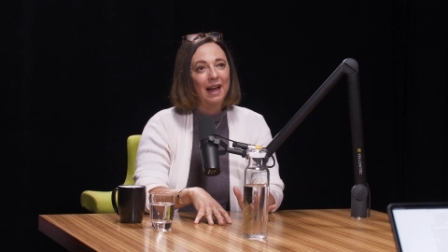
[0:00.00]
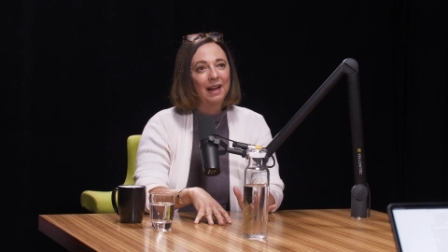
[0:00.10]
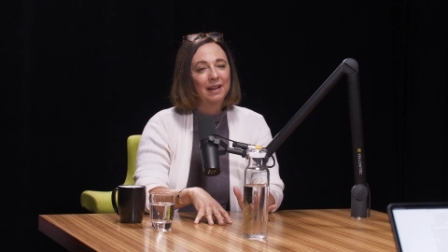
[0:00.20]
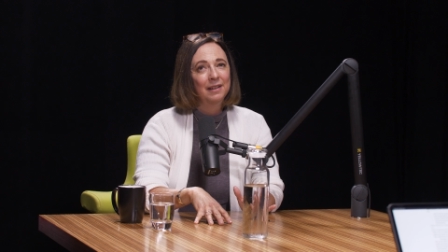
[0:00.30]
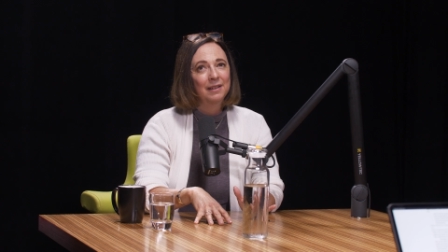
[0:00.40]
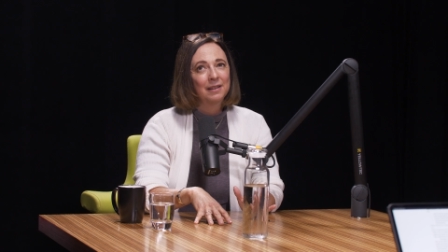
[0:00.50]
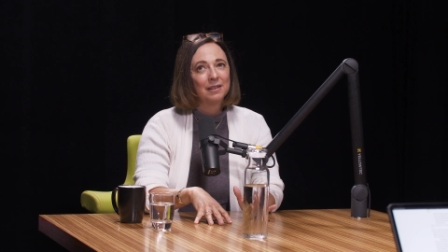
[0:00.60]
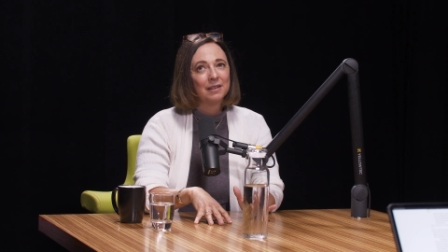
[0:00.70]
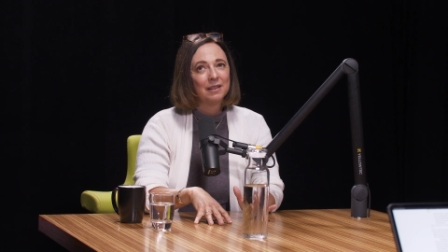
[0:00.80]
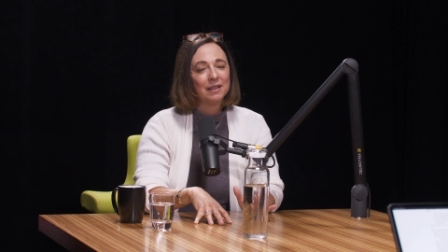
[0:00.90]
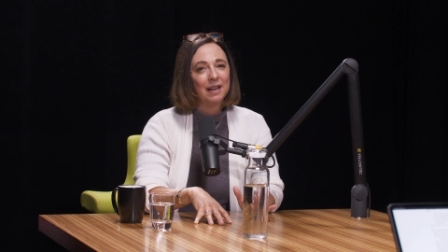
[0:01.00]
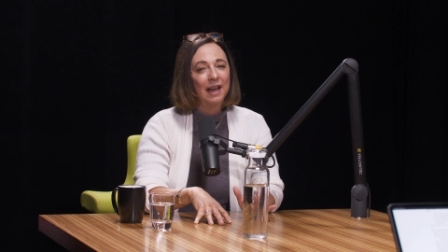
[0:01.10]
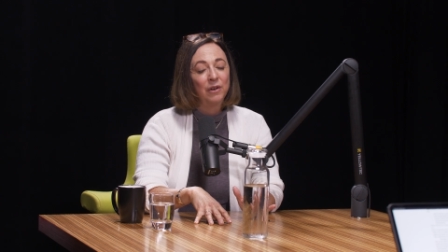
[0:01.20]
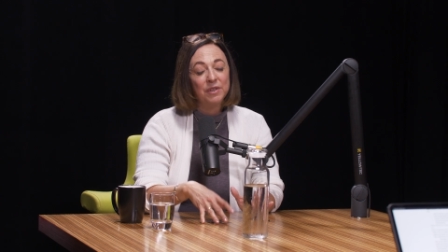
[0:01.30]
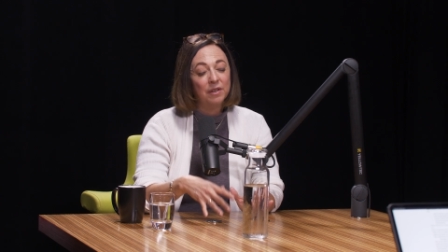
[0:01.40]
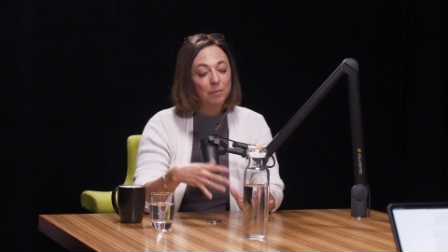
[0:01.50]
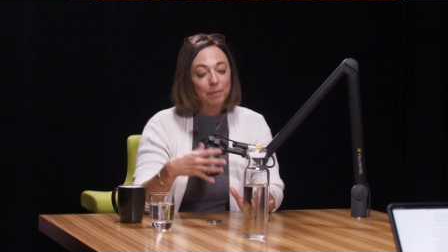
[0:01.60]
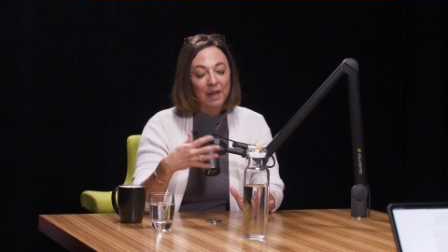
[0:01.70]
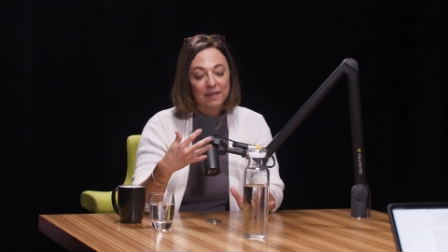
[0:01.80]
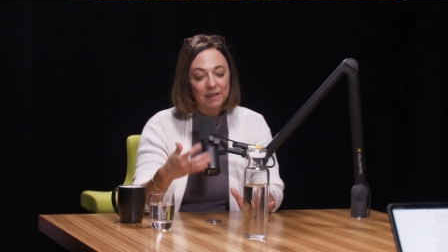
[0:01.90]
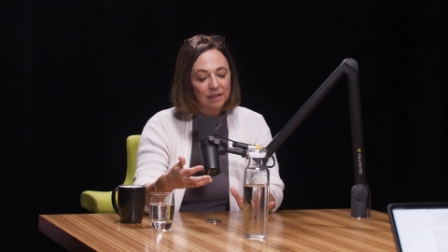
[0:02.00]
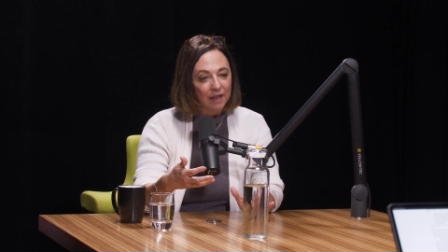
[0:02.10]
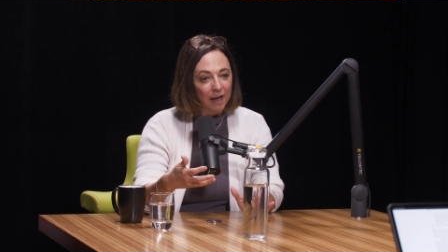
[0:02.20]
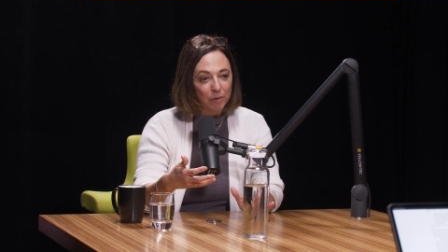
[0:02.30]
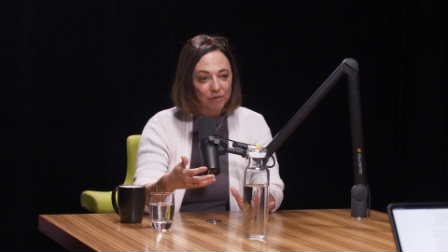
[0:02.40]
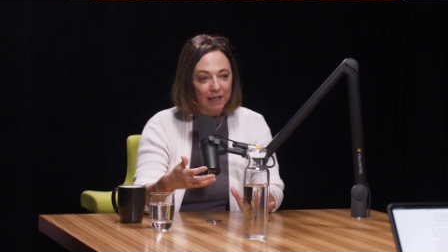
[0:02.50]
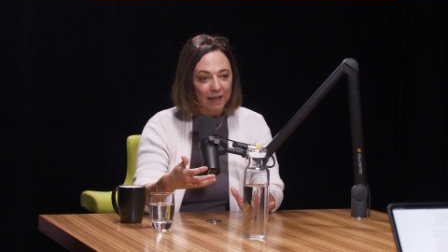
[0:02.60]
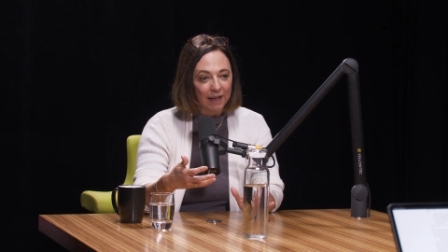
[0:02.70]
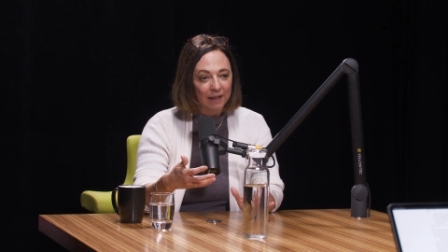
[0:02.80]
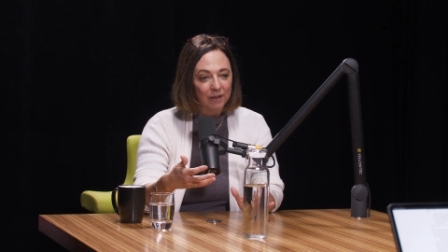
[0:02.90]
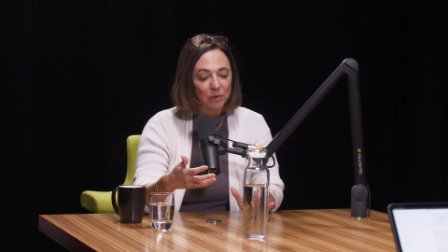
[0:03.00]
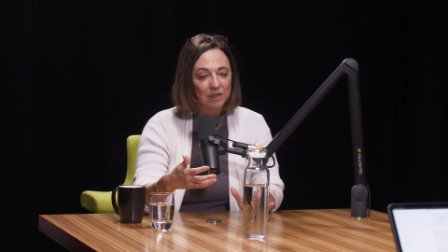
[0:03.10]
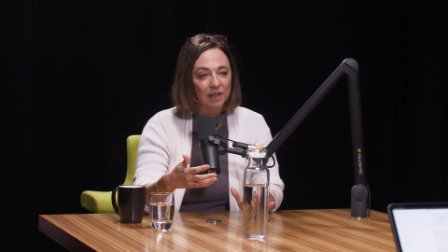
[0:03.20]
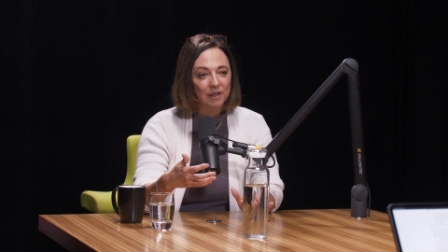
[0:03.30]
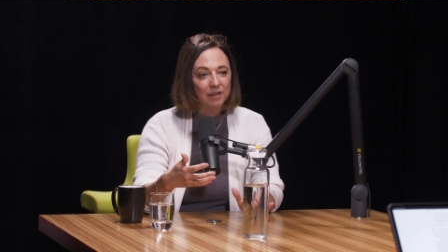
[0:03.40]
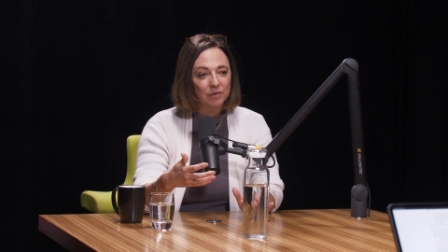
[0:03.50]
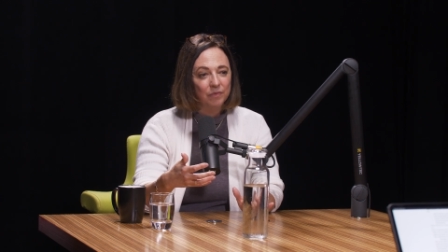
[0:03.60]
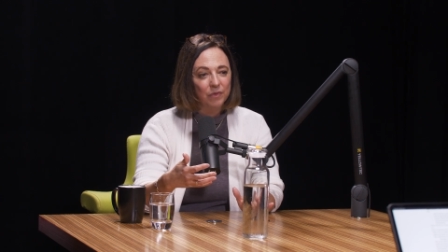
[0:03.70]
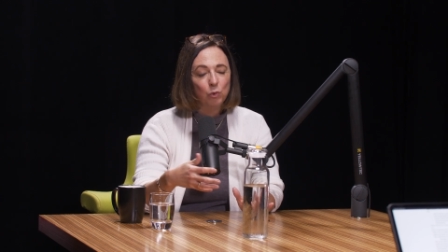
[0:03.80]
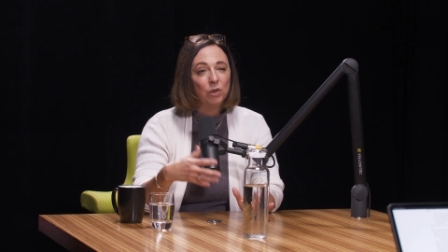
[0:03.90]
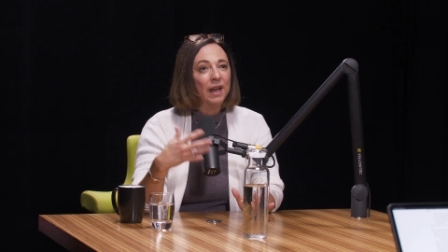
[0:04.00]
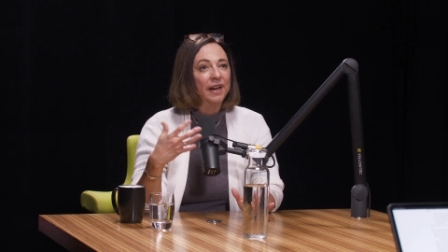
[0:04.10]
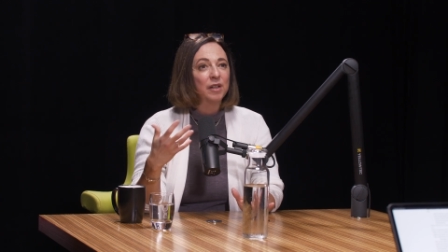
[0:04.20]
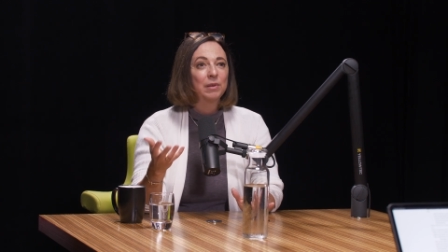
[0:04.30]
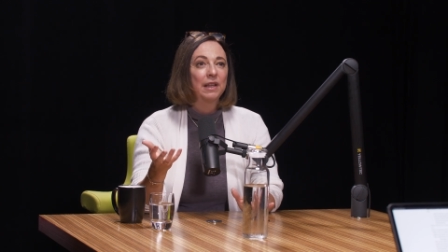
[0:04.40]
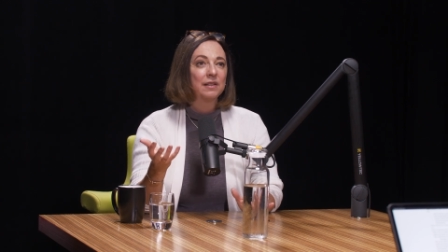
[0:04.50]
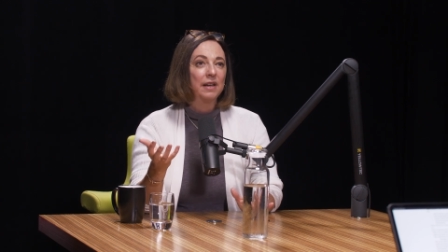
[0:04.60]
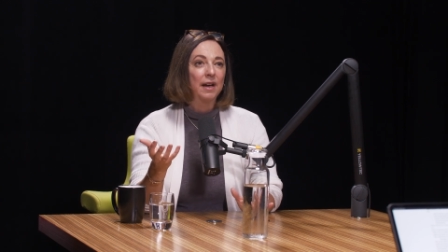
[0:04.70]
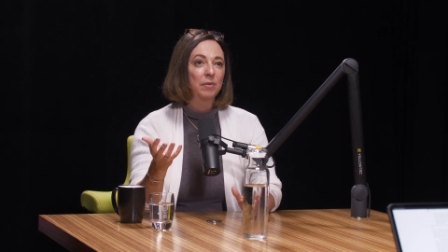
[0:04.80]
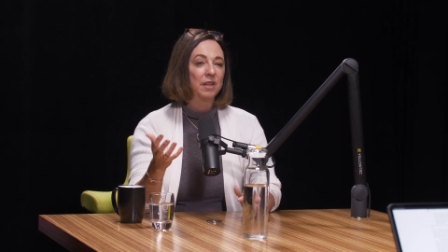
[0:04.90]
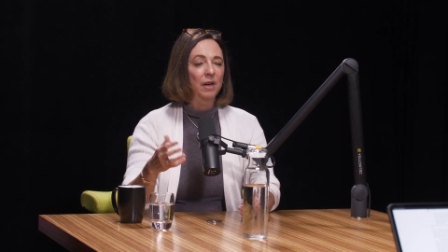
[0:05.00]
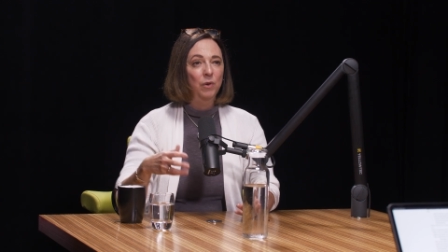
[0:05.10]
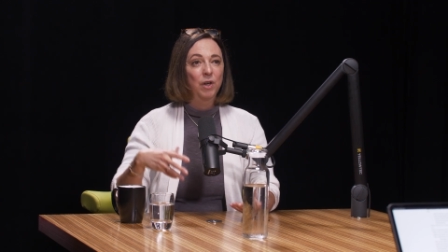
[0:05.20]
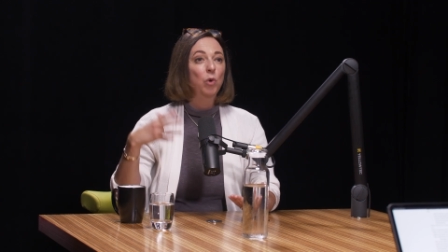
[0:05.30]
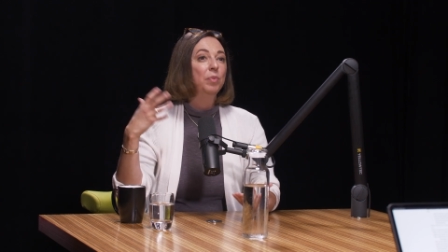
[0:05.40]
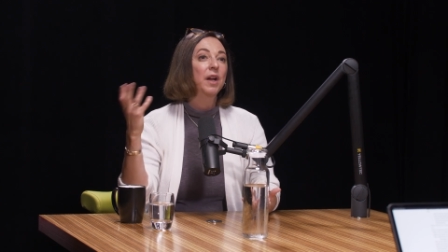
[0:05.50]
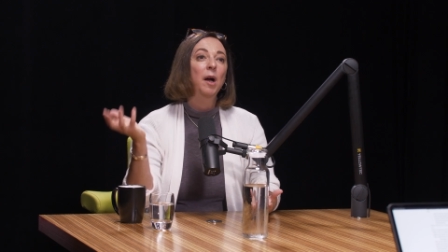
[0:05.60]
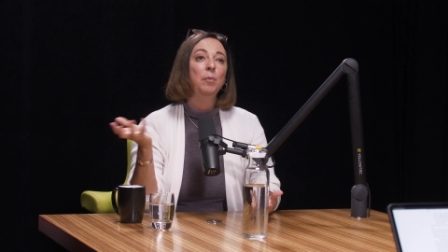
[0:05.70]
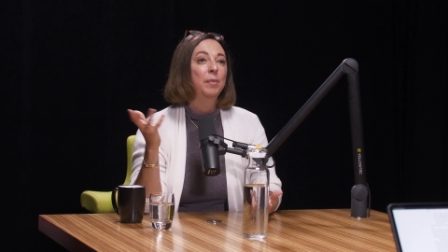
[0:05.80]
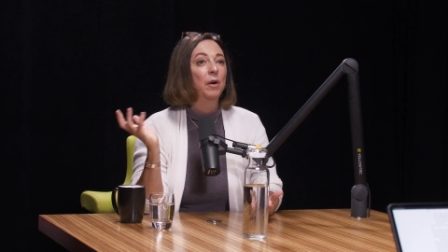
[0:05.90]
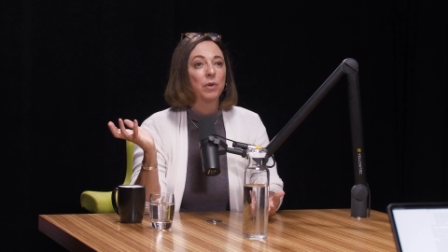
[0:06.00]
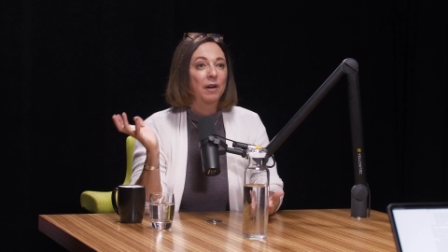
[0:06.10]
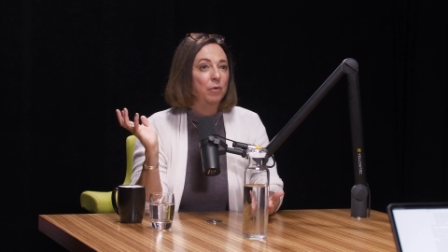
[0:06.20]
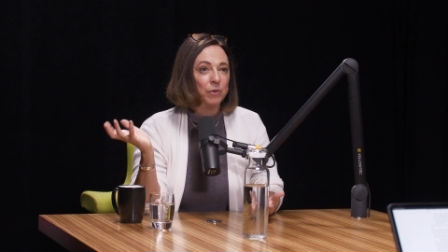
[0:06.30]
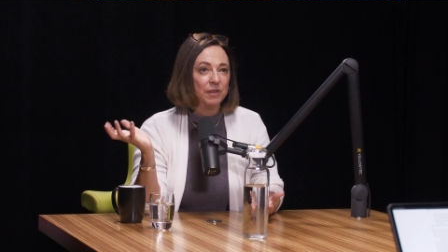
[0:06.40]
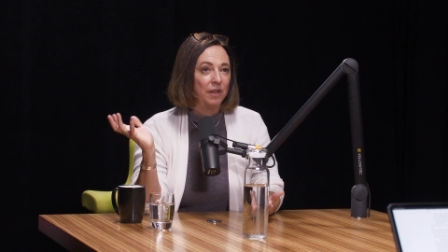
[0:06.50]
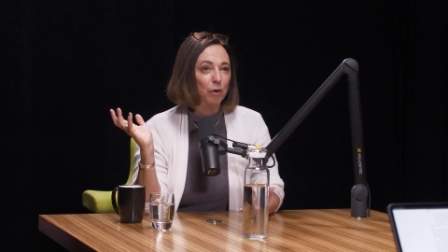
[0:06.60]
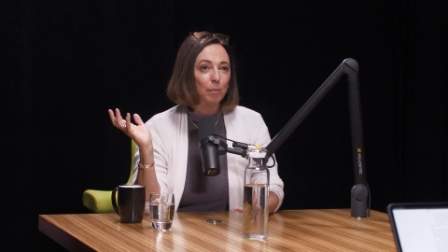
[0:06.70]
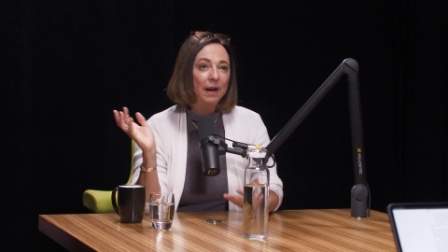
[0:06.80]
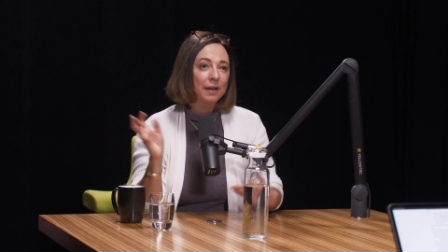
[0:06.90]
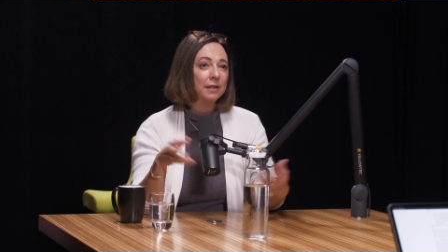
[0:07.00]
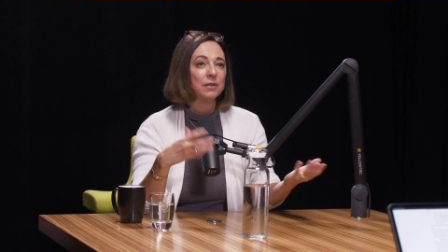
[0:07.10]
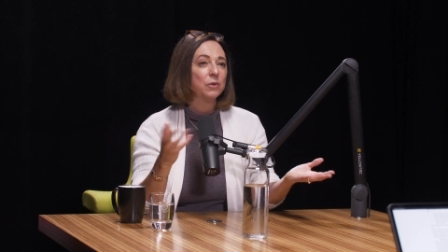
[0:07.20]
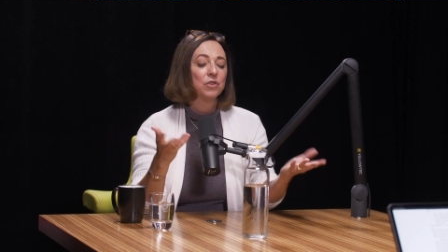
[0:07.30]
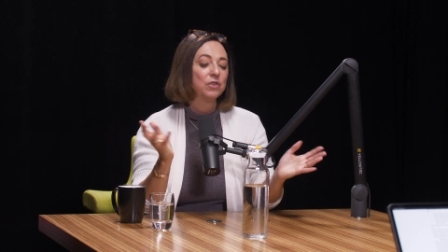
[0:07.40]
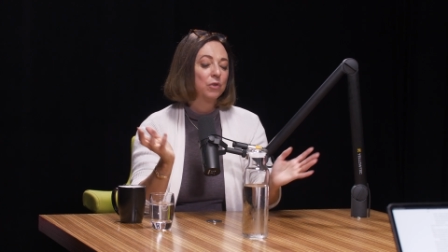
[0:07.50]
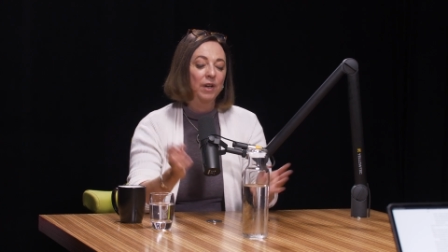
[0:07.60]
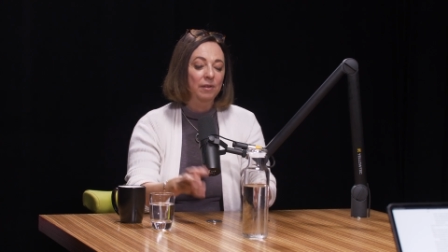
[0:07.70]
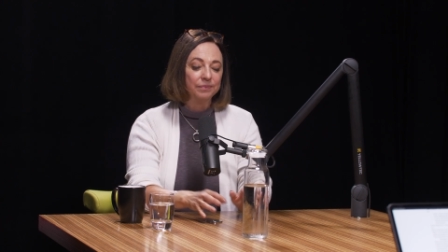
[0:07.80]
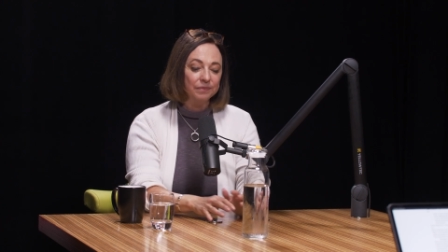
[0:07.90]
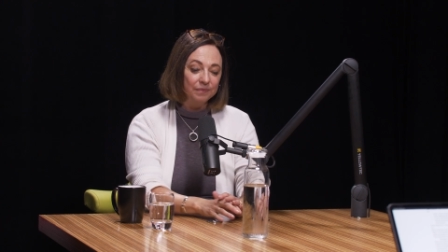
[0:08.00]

And and it was an amazing time of day. And it was like reliably the time that they would open up about whatever was on their minds. And it was just great.